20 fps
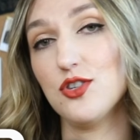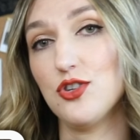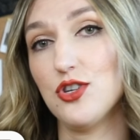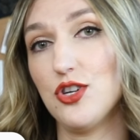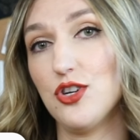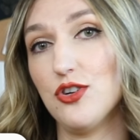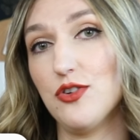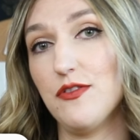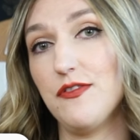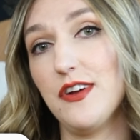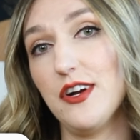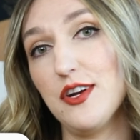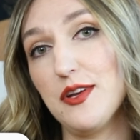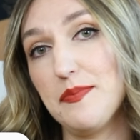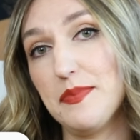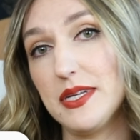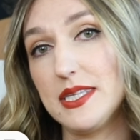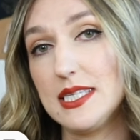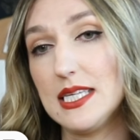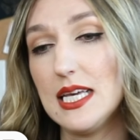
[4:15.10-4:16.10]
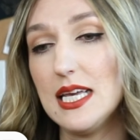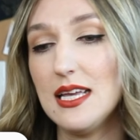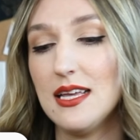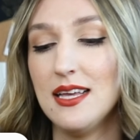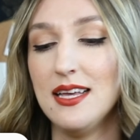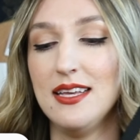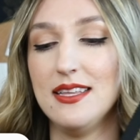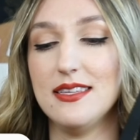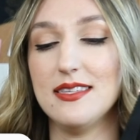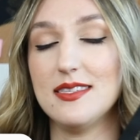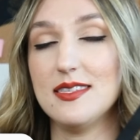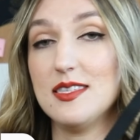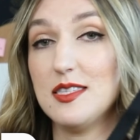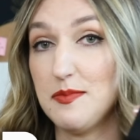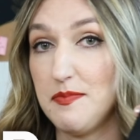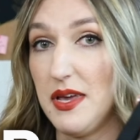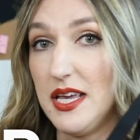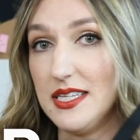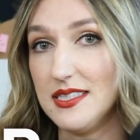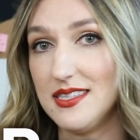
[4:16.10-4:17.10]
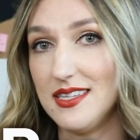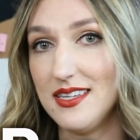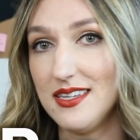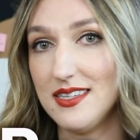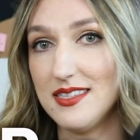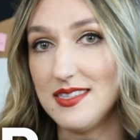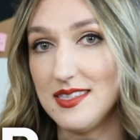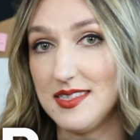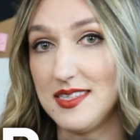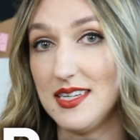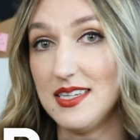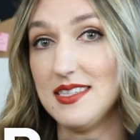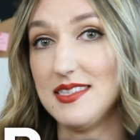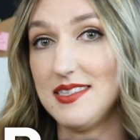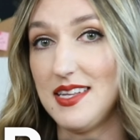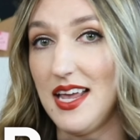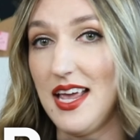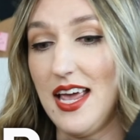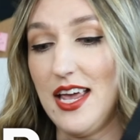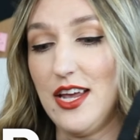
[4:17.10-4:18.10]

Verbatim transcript: or you're very petite. This is amazing because it's gonna stay